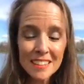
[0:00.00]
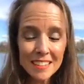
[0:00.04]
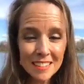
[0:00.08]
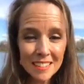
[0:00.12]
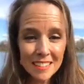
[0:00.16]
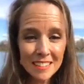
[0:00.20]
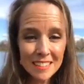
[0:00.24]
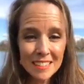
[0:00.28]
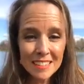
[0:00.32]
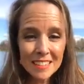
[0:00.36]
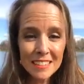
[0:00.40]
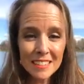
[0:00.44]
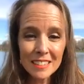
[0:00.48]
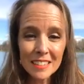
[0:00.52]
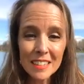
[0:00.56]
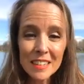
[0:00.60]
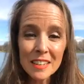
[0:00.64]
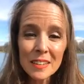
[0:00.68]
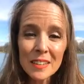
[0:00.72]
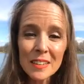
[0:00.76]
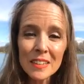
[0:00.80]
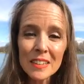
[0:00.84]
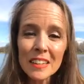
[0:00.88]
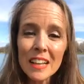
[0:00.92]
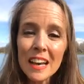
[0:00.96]
This
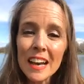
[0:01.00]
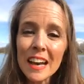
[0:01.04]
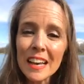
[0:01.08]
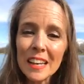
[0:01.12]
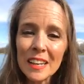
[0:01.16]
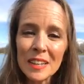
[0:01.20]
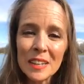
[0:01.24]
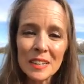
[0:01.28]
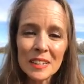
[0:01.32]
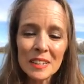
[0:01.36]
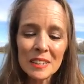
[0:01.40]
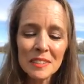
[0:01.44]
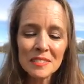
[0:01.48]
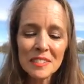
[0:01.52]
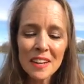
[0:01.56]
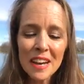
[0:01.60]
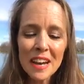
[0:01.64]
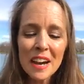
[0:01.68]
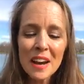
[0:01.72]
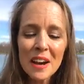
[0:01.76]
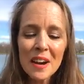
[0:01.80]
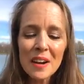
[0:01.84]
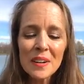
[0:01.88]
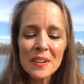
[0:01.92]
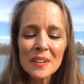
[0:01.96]
little light of
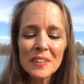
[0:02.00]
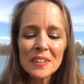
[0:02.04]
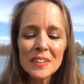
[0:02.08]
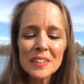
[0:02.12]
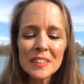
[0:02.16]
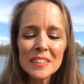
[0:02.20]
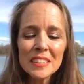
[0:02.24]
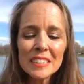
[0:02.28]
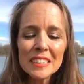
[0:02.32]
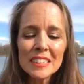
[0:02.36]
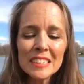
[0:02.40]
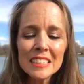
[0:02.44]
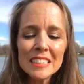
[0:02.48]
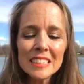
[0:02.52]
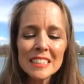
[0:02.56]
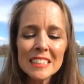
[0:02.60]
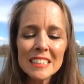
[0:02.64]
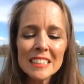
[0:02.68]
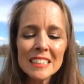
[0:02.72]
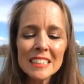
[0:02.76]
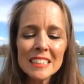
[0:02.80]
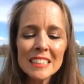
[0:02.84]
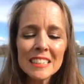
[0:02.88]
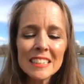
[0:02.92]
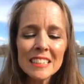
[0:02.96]
ours,
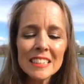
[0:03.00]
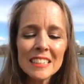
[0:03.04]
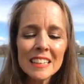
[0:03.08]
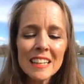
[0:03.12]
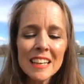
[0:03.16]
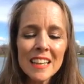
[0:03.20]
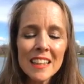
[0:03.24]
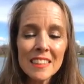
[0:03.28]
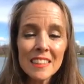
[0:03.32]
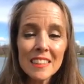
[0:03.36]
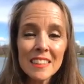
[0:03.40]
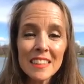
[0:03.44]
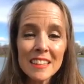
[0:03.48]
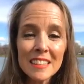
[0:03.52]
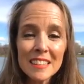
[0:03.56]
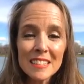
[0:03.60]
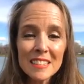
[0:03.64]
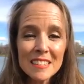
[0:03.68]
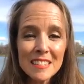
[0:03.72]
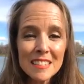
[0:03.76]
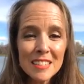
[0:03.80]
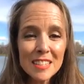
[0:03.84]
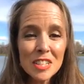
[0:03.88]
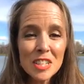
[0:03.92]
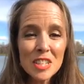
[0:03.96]

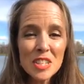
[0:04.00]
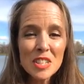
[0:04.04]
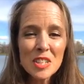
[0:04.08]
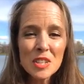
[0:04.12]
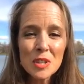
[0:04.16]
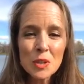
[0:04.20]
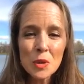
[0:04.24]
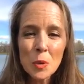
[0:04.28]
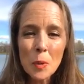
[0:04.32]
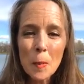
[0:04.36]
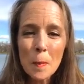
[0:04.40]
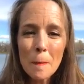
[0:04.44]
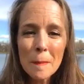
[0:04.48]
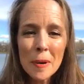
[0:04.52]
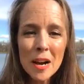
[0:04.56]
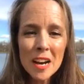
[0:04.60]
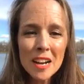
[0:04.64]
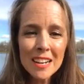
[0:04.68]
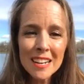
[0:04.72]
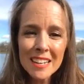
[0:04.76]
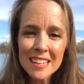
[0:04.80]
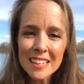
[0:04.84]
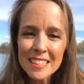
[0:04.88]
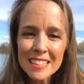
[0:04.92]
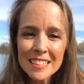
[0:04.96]
this
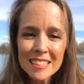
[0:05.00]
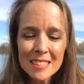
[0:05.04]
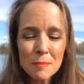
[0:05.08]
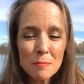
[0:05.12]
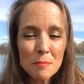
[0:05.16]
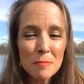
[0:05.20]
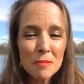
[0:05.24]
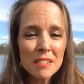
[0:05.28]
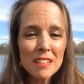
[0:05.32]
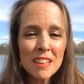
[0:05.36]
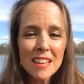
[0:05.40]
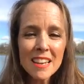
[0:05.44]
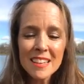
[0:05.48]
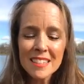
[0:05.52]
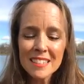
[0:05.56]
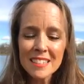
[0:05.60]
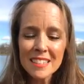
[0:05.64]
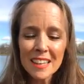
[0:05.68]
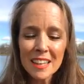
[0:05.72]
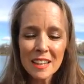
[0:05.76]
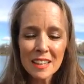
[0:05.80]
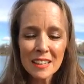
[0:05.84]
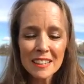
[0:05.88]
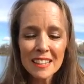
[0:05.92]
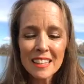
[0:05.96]
humongous
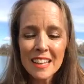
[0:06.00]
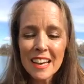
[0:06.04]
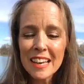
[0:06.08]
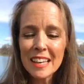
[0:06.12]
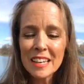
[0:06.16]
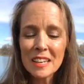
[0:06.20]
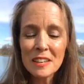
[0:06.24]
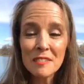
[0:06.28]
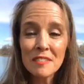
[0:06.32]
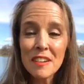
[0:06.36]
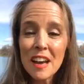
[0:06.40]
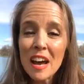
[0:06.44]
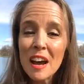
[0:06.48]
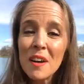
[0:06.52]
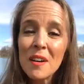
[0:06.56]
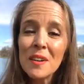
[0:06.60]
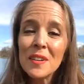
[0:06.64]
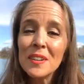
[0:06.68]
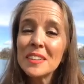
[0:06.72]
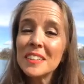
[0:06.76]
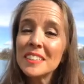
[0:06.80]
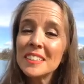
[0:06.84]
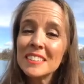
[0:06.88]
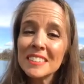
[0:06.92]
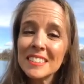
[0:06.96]
blazing light of
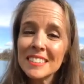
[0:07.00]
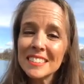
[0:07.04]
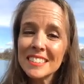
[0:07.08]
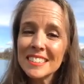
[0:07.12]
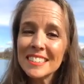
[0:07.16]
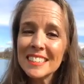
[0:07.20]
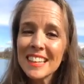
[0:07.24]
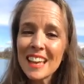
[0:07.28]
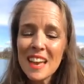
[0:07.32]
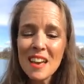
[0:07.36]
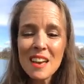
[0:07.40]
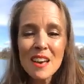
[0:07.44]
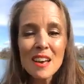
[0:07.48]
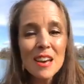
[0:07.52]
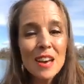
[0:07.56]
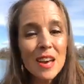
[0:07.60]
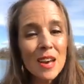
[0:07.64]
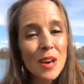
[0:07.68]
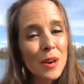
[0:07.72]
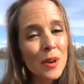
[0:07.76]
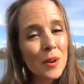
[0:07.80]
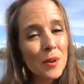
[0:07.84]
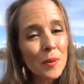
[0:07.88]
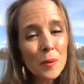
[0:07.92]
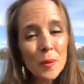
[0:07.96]
ours.
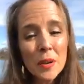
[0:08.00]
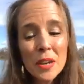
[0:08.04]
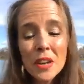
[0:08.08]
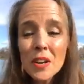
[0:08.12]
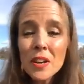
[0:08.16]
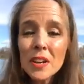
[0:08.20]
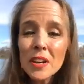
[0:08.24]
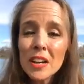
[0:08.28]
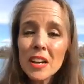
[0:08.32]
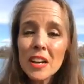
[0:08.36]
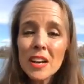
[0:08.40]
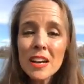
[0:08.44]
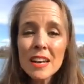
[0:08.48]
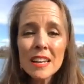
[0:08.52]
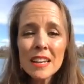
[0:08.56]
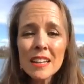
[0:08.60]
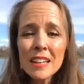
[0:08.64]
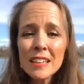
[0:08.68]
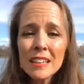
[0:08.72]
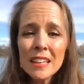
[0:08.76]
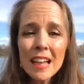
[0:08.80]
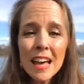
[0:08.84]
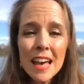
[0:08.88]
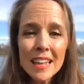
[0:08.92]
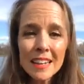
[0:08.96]
We're
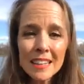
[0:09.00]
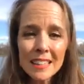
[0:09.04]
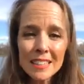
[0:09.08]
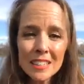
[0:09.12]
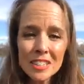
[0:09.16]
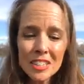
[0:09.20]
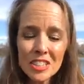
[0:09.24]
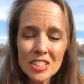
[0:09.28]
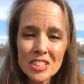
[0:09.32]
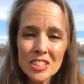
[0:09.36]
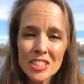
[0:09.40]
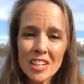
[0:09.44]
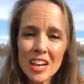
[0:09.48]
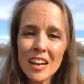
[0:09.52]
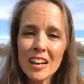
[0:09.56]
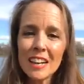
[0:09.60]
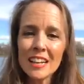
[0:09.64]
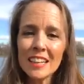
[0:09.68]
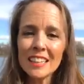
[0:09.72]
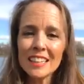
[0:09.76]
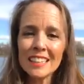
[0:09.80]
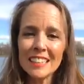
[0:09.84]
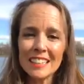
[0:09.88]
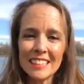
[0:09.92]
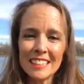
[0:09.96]
gonna let it
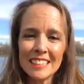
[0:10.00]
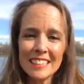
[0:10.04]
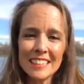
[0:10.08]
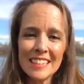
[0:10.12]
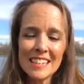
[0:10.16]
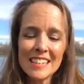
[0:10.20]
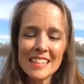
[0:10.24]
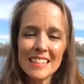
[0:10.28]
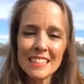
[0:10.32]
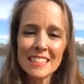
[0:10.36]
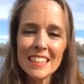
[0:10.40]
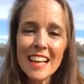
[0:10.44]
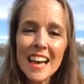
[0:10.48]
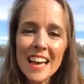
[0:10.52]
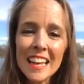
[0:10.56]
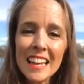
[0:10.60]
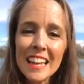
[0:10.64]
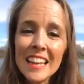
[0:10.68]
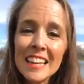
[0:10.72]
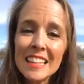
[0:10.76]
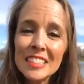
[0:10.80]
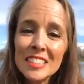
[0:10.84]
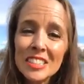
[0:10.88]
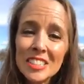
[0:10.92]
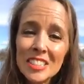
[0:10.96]
shine,
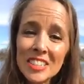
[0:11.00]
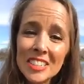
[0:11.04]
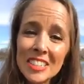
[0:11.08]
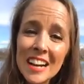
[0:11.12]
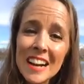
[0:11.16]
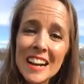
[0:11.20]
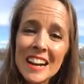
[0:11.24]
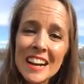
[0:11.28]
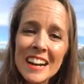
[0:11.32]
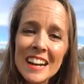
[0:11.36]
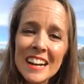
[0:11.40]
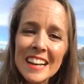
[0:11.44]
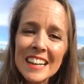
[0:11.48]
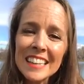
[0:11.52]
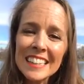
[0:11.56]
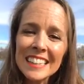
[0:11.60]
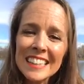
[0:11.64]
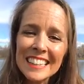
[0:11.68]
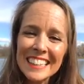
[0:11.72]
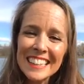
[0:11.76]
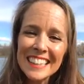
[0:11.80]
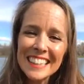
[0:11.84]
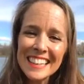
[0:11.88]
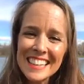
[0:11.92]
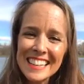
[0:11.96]
let it
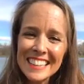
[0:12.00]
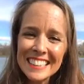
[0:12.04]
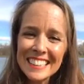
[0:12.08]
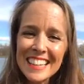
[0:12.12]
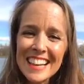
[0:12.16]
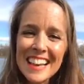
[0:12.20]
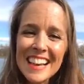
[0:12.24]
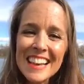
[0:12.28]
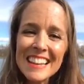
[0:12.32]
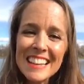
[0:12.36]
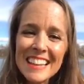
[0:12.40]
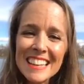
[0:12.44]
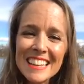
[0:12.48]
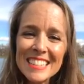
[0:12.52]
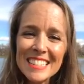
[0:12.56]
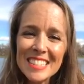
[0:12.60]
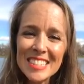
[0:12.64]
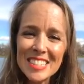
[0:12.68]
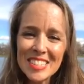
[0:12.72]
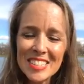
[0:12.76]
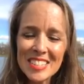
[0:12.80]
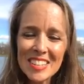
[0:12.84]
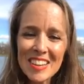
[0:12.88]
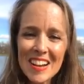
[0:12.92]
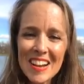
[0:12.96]
shine, let
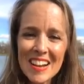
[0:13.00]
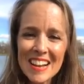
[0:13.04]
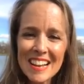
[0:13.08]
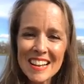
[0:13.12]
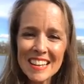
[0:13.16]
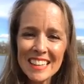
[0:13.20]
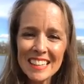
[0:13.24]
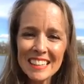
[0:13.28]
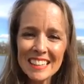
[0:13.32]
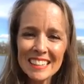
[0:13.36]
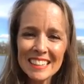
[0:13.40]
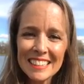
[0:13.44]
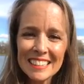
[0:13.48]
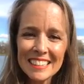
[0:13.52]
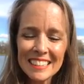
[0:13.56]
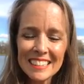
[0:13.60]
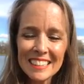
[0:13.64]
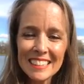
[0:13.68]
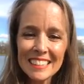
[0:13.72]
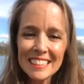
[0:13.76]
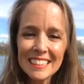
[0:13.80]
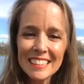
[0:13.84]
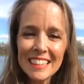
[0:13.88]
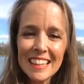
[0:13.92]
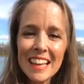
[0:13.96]
it shine,
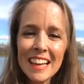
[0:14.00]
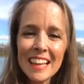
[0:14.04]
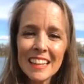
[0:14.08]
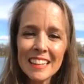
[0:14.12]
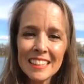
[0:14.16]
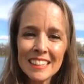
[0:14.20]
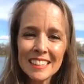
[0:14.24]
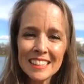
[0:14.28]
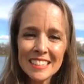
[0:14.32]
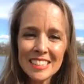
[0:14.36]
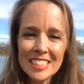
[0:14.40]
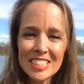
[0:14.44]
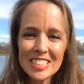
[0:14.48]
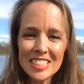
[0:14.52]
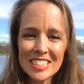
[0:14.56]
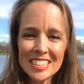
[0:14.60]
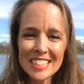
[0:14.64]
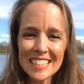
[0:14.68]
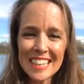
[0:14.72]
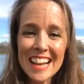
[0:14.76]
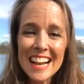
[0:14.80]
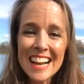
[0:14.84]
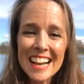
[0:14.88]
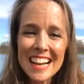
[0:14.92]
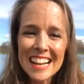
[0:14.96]
let it
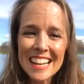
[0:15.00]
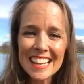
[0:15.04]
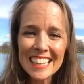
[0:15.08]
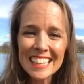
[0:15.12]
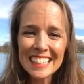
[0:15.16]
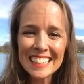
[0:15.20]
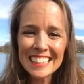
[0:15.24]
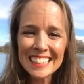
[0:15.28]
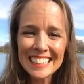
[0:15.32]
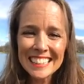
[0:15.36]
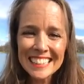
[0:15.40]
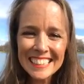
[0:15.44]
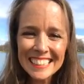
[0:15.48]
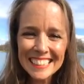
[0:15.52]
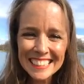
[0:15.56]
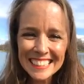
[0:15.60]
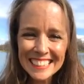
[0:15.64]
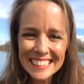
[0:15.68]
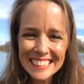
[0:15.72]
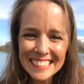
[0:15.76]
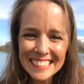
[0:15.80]
shine.